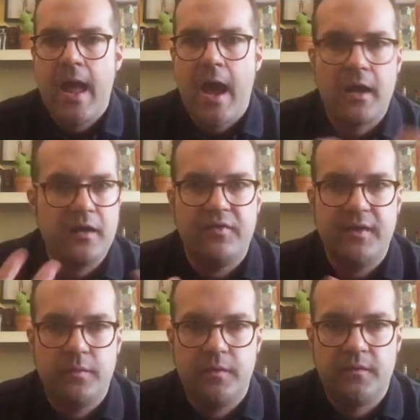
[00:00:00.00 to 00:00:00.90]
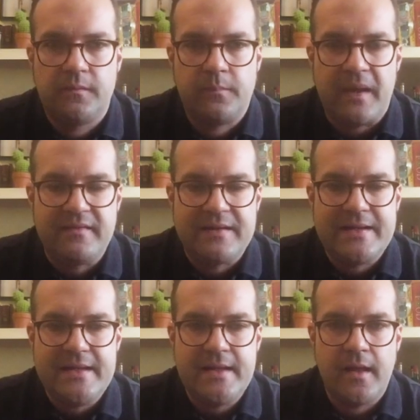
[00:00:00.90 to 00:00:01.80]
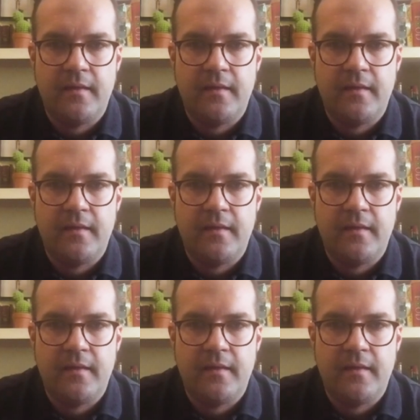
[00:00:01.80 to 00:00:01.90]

A lot of it was basically